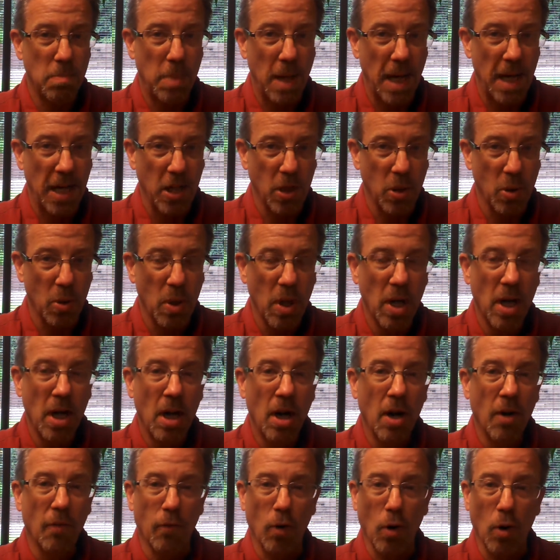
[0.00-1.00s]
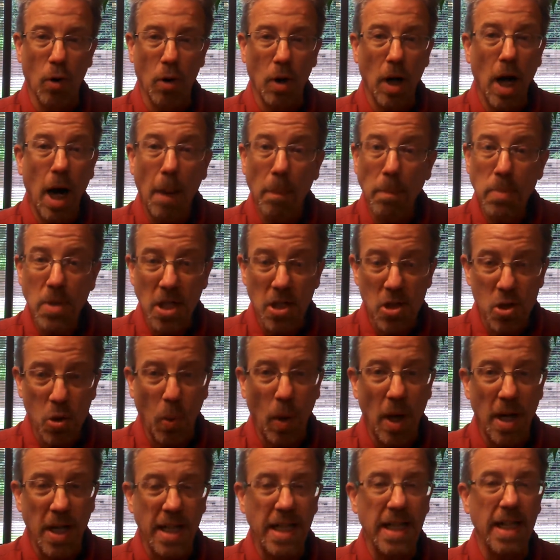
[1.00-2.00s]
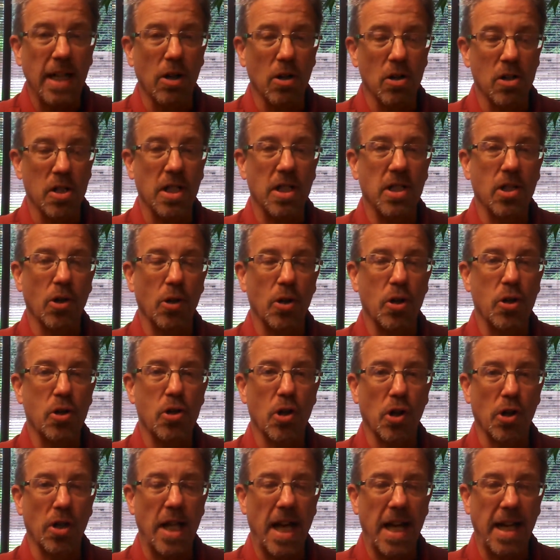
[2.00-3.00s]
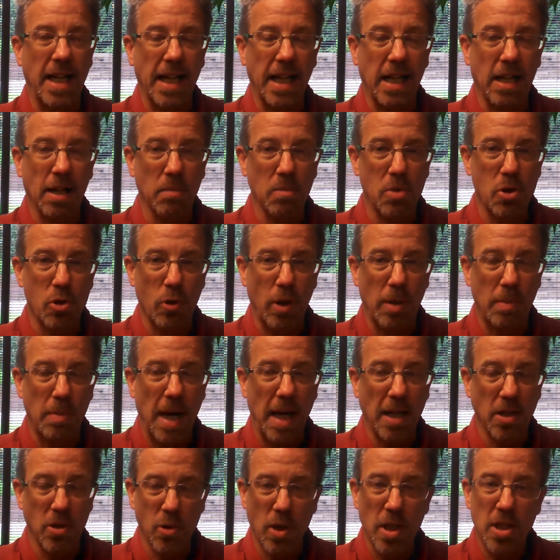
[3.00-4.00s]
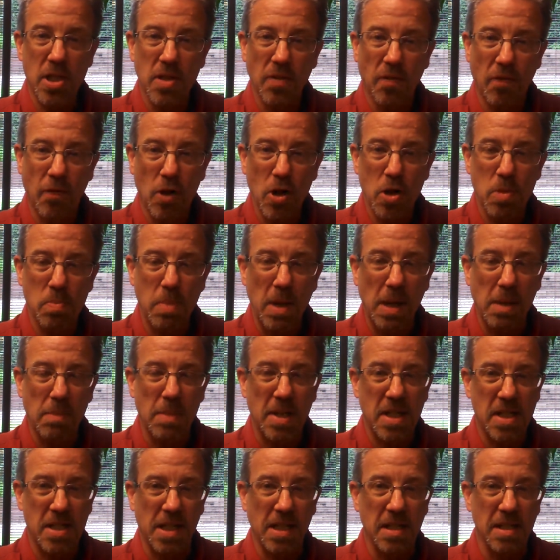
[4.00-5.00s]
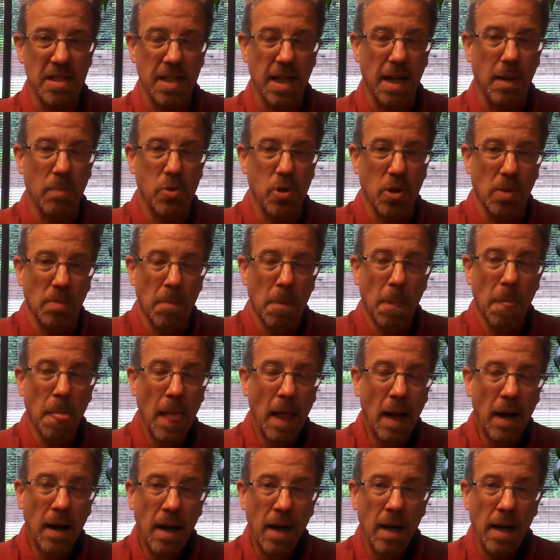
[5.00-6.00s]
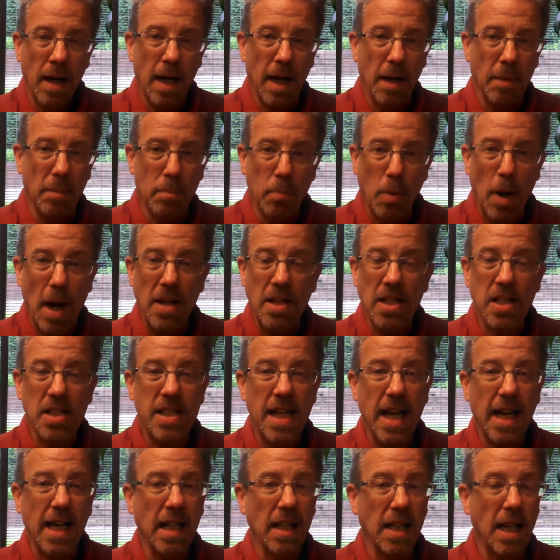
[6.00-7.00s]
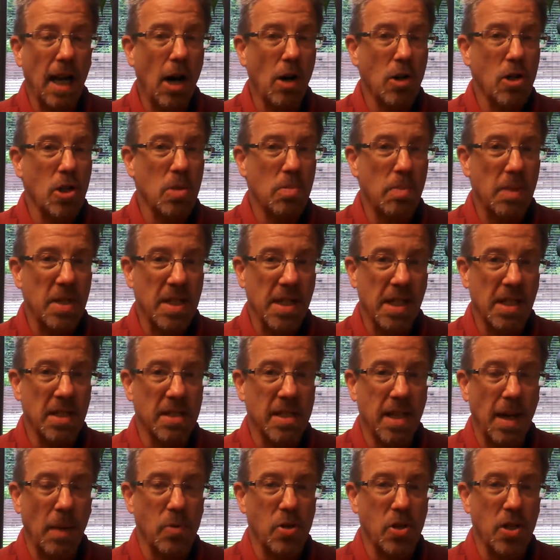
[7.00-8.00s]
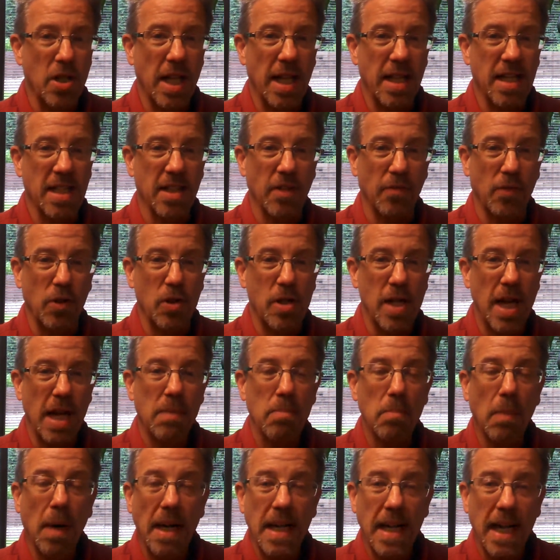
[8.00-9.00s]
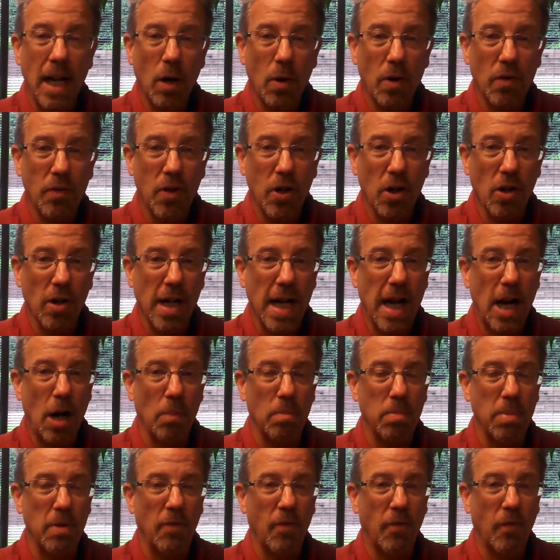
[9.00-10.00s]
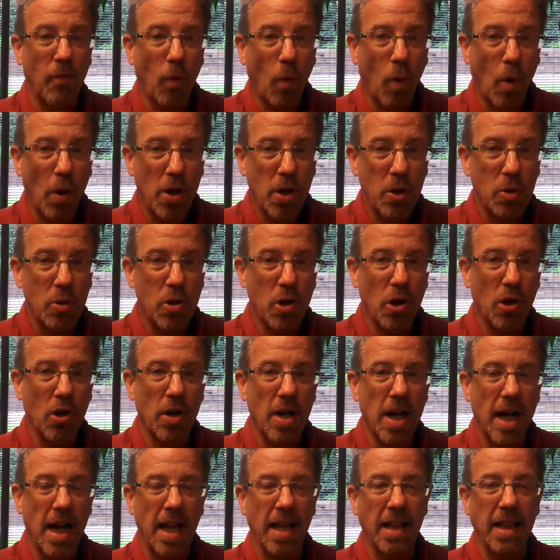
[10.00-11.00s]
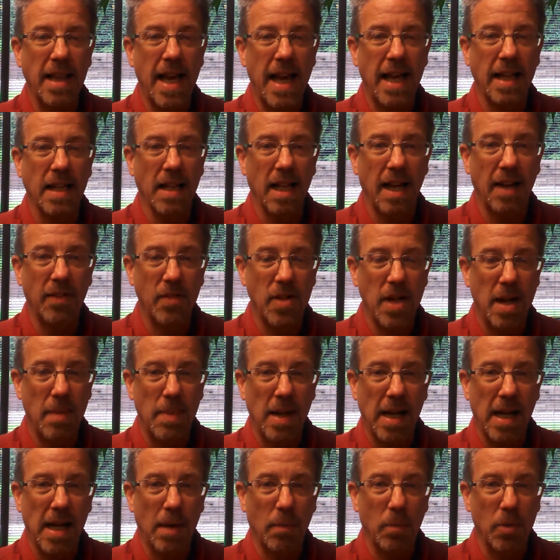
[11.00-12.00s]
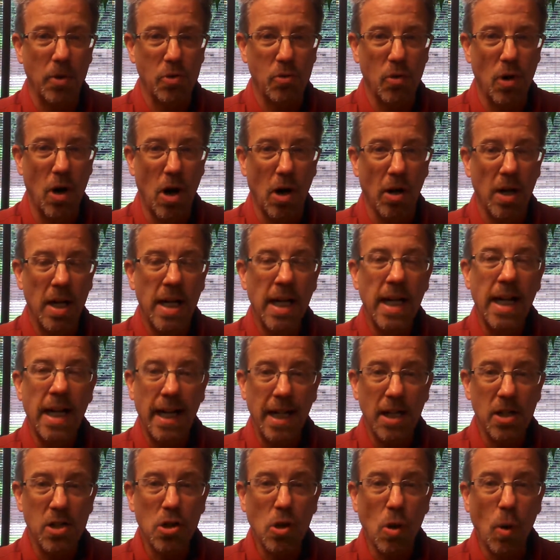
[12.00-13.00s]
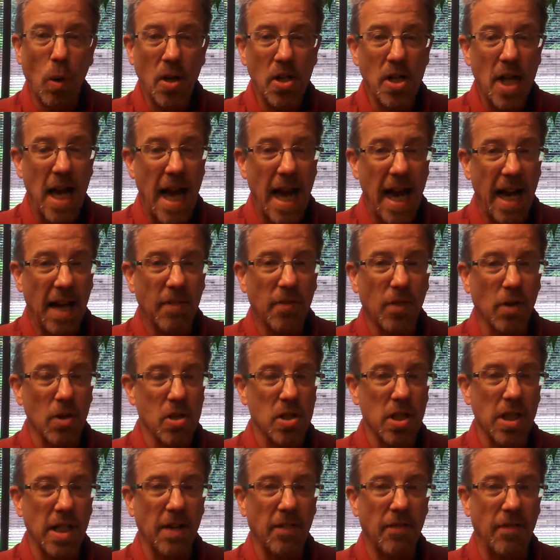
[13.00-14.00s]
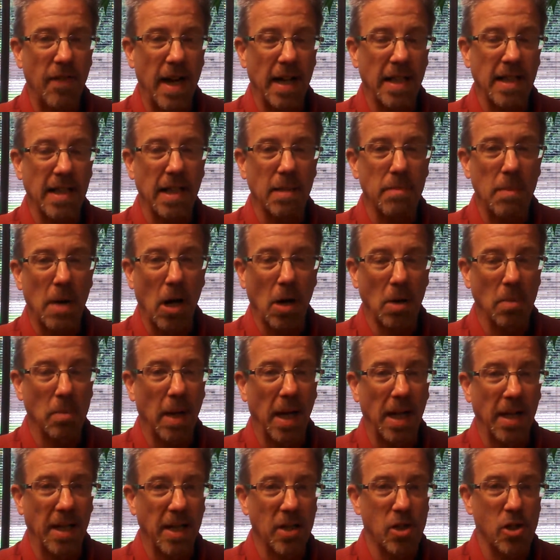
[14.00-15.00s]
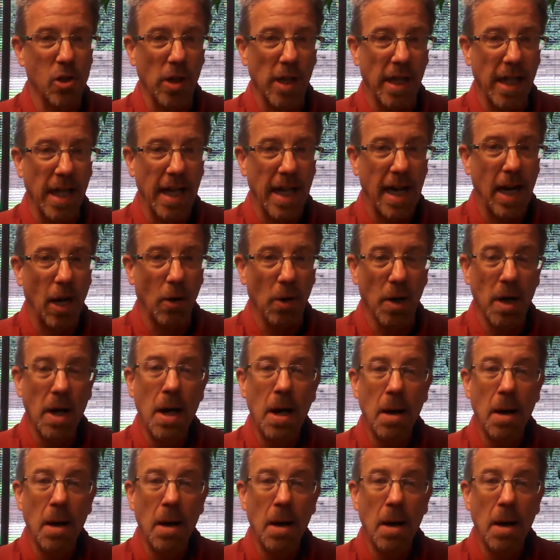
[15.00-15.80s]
pay you for up to 20 years until you turn that income stream on. So that's the first big misconception. Probably the second largest misconception, that is, if you take money out of your account before you turn on that lifetime income withdrawal, it's going to adversely affect the amount of money that you can get out,